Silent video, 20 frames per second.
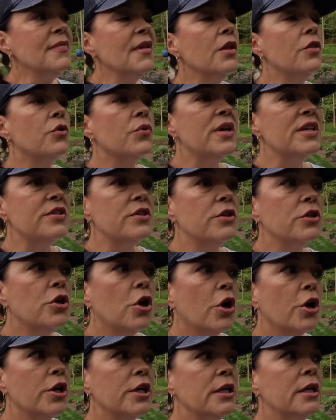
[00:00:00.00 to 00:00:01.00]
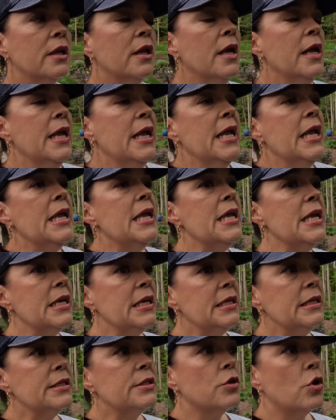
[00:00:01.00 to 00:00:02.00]
The rest of the garden
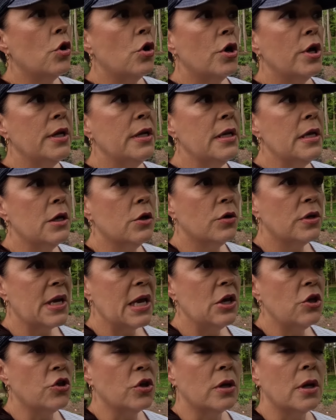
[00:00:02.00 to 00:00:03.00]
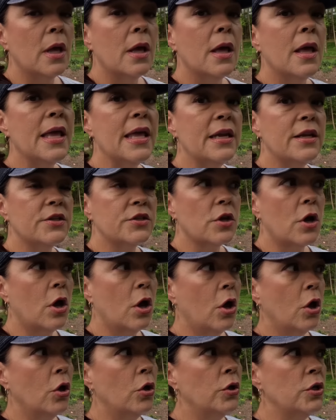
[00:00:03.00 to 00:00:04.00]
is on irrigation. It is
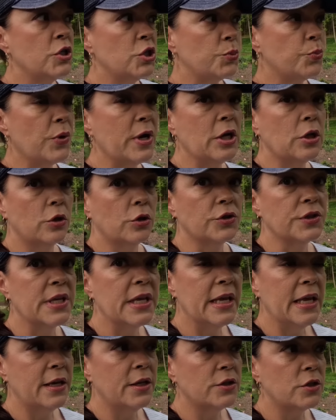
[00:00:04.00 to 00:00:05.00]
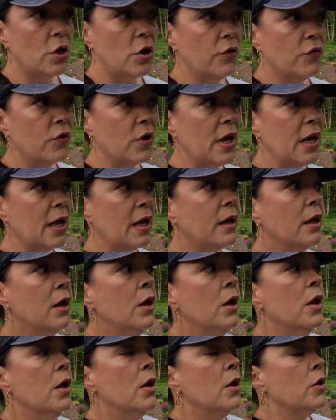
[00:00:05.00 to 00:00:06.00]
all sprinklers. It is overhead.
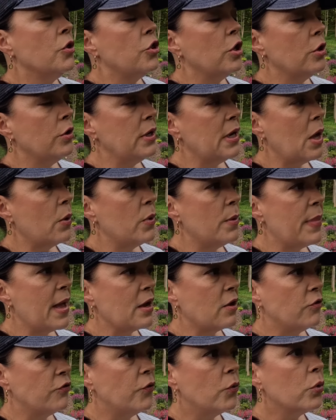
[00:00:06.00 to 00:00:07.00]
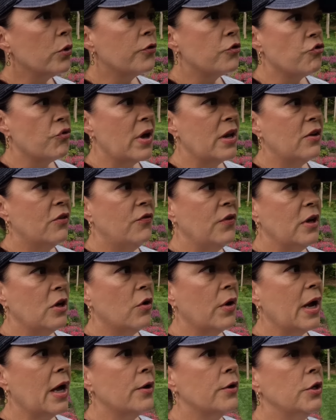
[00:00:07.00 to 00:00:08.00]
Jerry and I went back and forth trying to
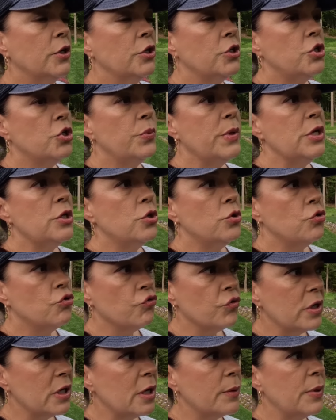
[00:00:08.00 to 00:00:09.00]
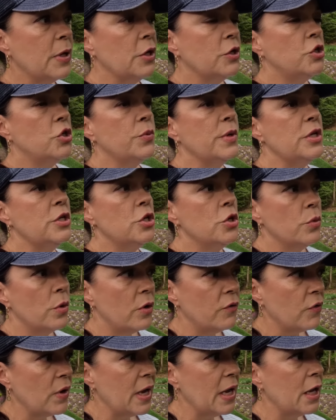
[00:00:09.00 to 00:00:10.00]
figure out, do we do drip? Do we do
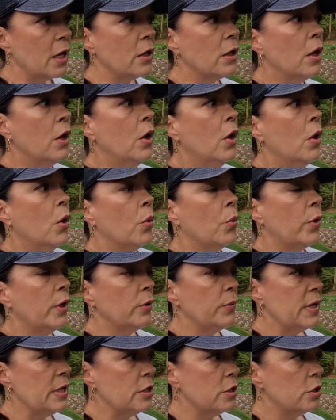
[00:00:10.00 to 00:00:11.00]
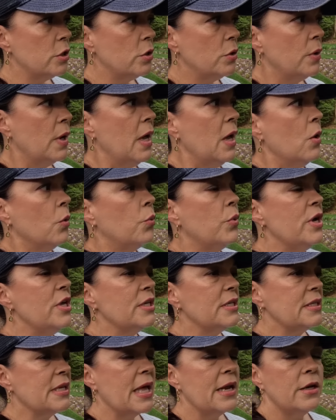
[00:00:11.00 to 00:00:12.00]
overhead? What do we do? We
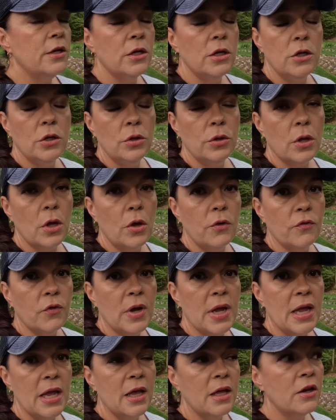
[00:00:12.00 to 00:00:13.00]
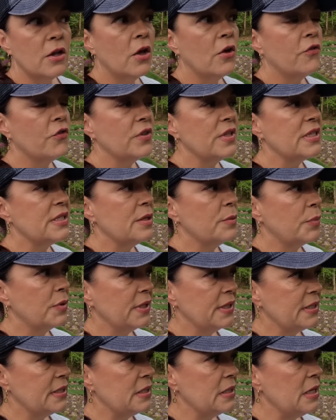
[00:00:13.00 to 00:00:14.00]
decided to do the overhead for the
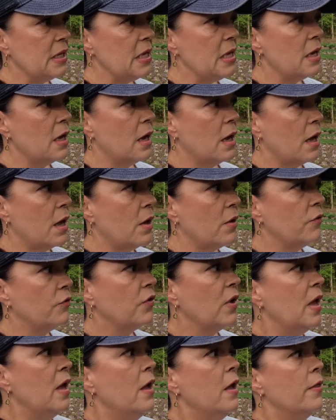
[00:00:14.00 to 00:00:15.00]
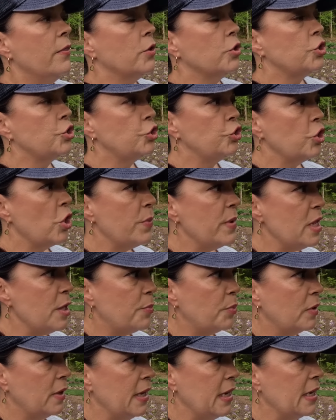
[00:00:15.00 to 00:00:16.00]
simplicity of there's so many
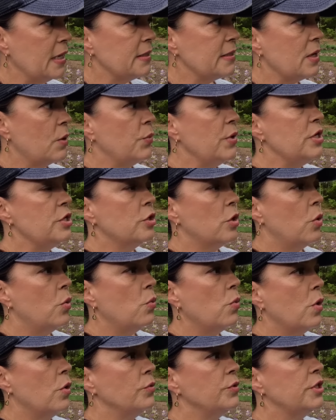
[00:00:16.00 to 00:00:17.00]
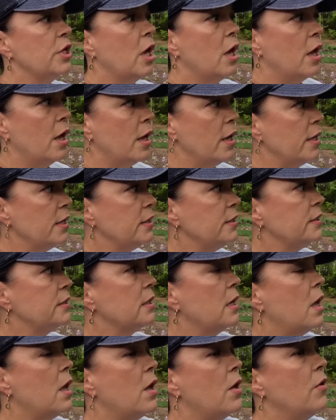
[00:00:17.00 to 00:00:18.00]
plants and we don't want tons
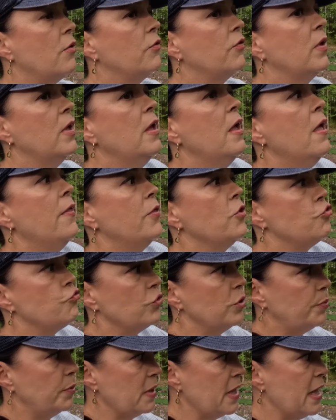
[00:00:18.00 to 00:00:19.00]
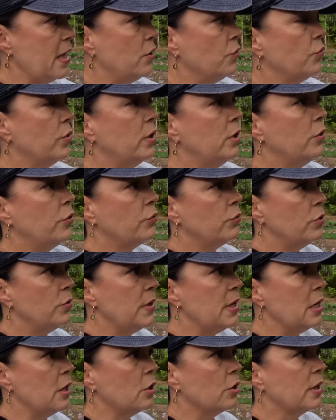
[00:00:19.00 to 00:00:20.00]
of the drip line running through
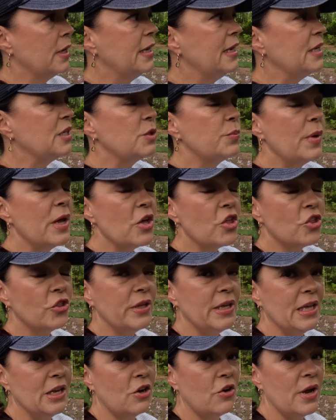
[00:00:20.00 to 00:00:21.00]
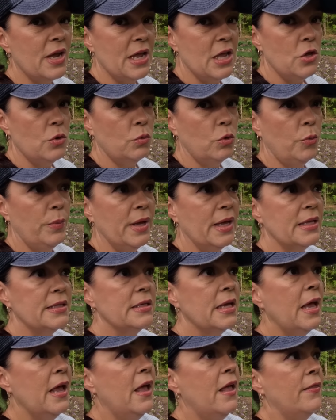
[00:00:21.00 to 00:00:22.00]
here, especially in our annual
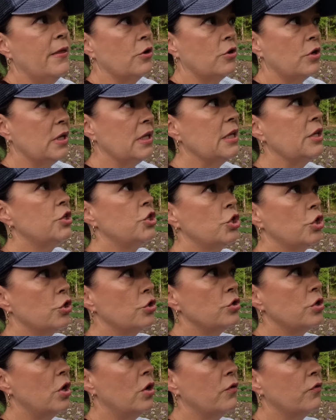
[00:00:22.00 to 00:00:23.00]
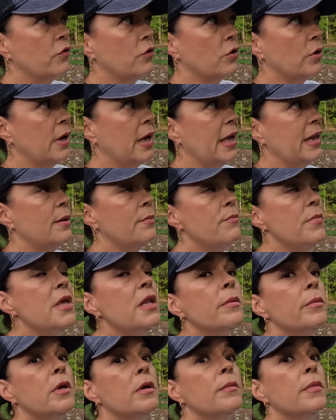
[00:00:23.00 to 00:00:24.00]
beds. They're gonna get turned over at a
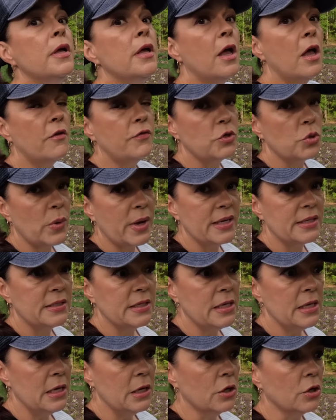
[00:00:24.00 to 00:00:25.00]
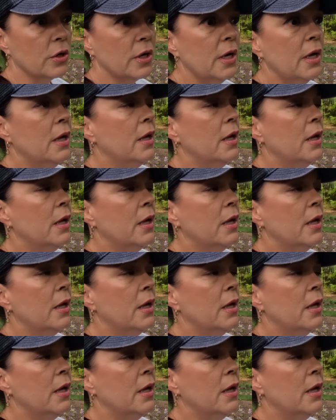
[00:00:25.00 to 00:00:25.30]
minimum of twice a year.